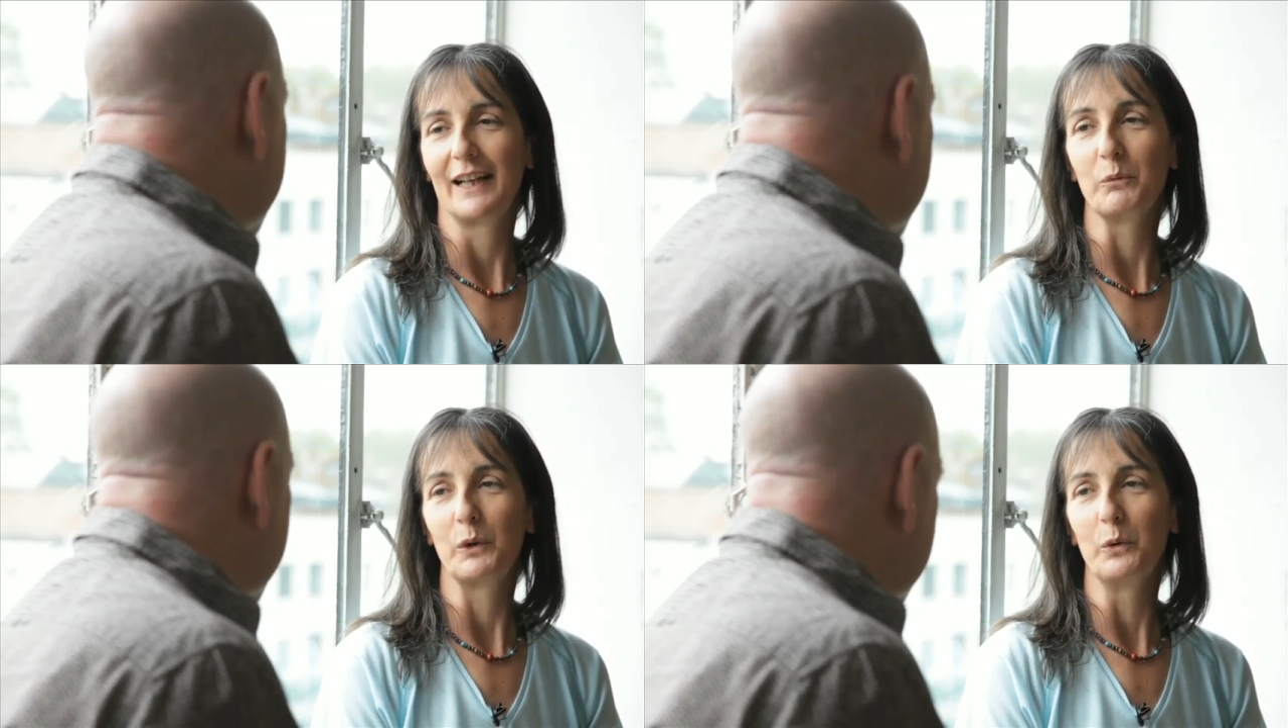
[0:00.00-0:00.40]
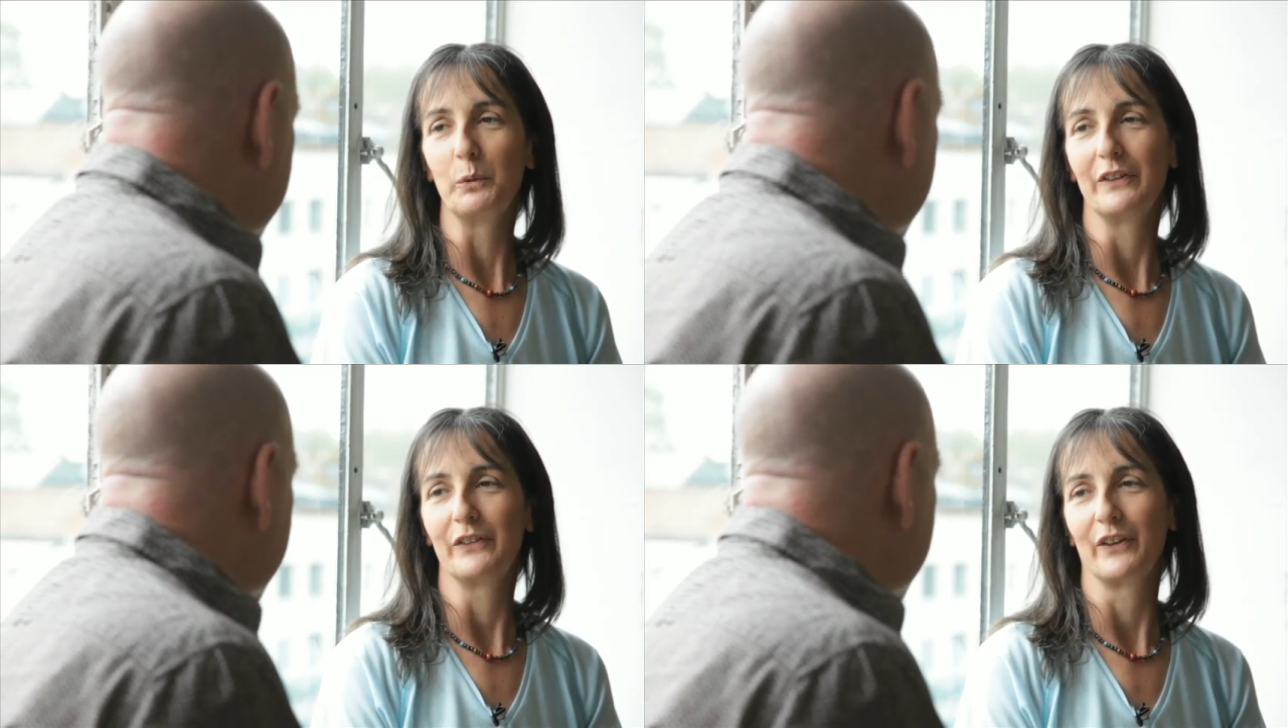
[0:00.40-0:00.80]
and will
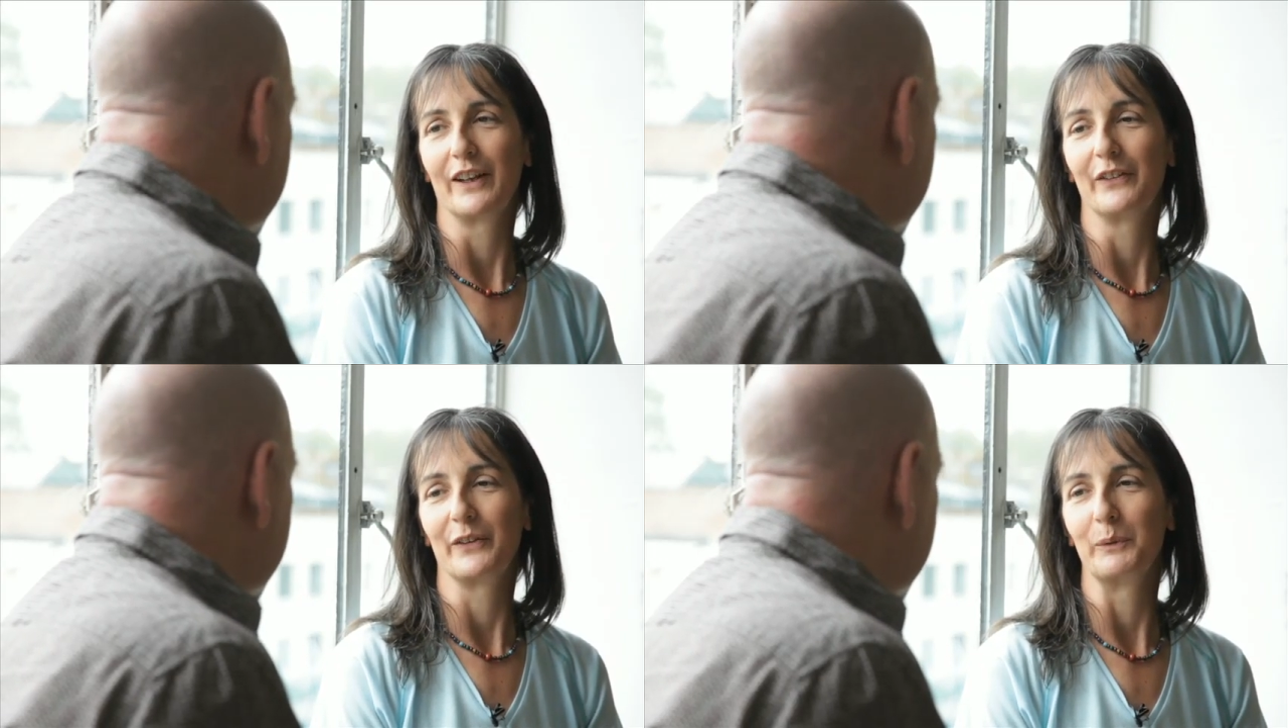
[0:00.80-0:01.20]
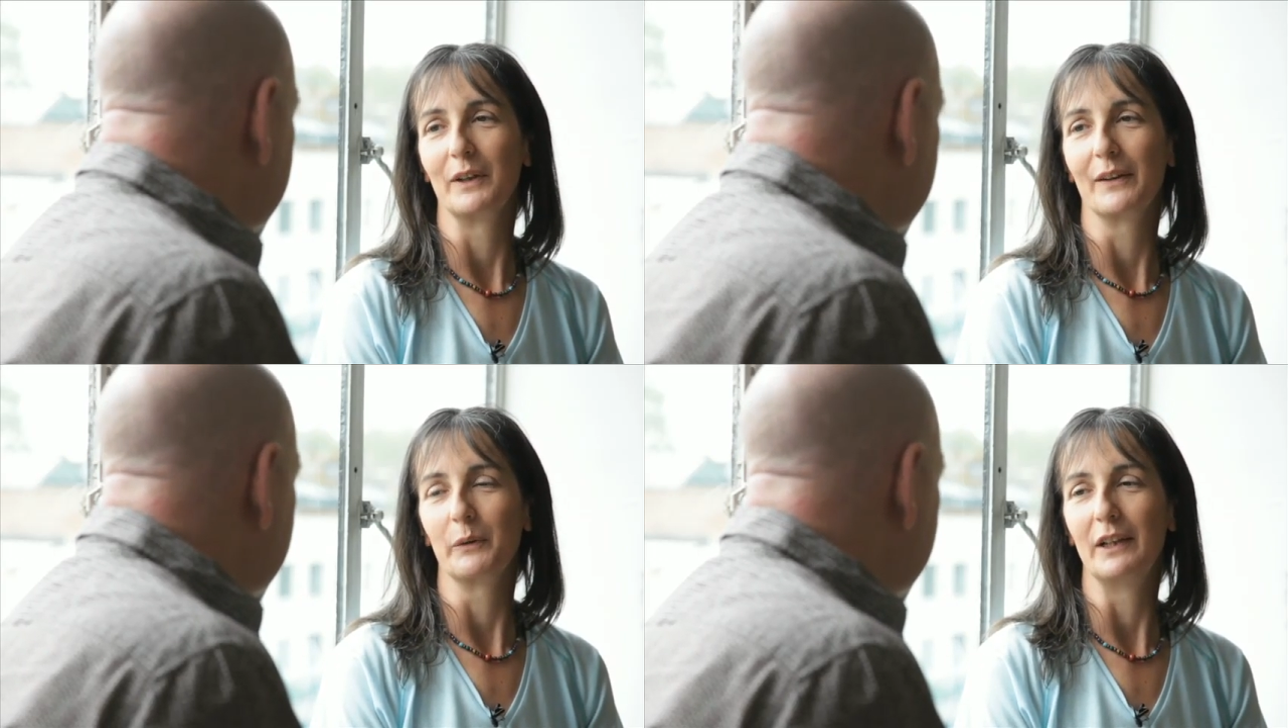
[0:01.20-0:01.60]
always change the
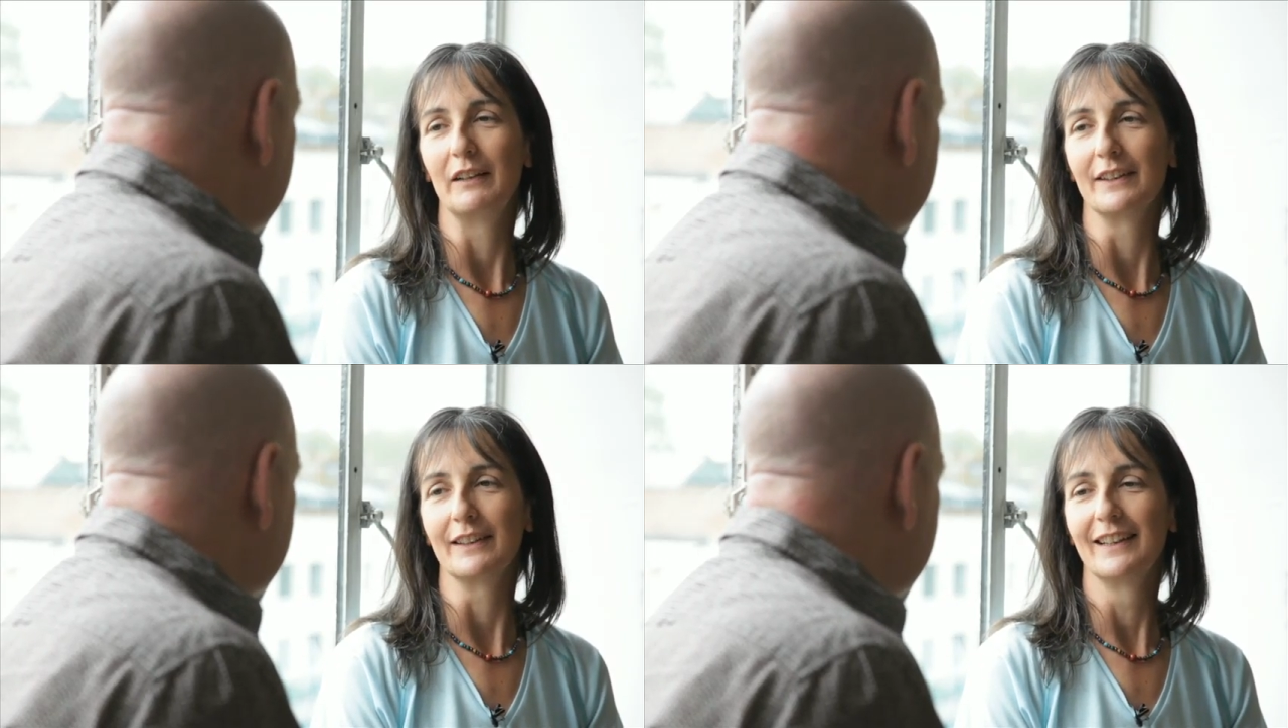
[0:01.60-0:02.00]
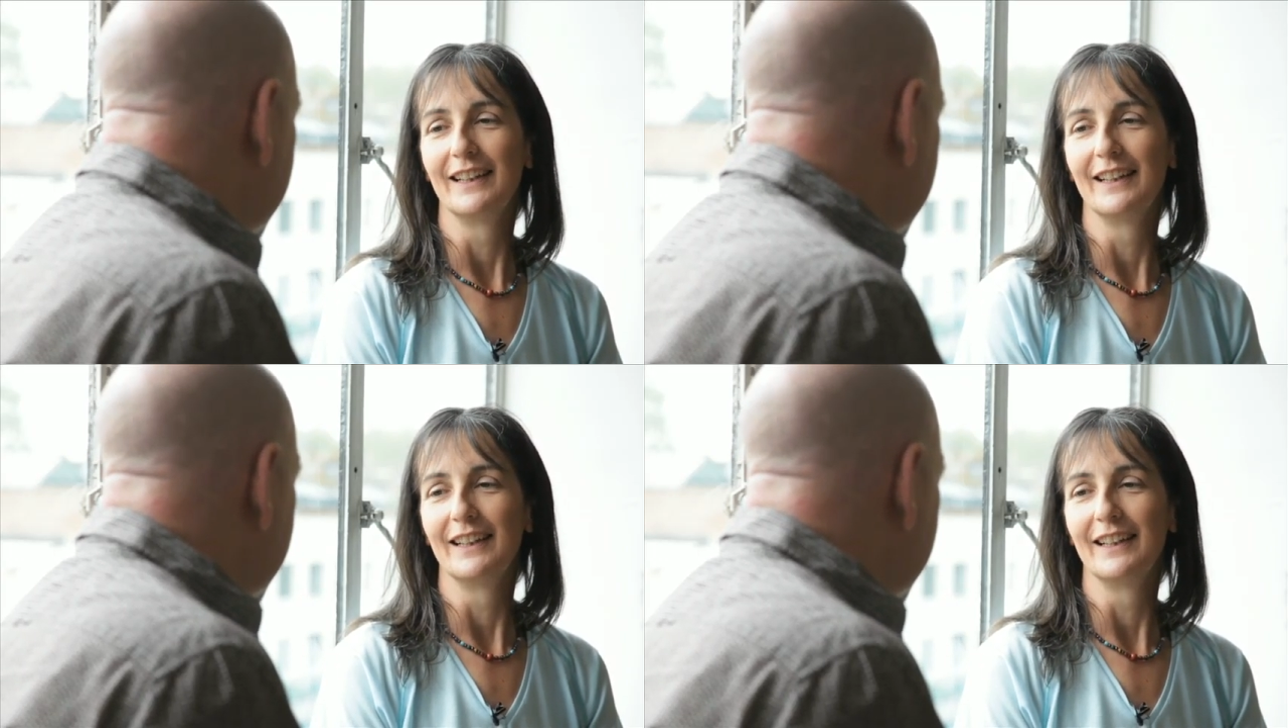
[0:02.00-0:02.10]
world that we live in.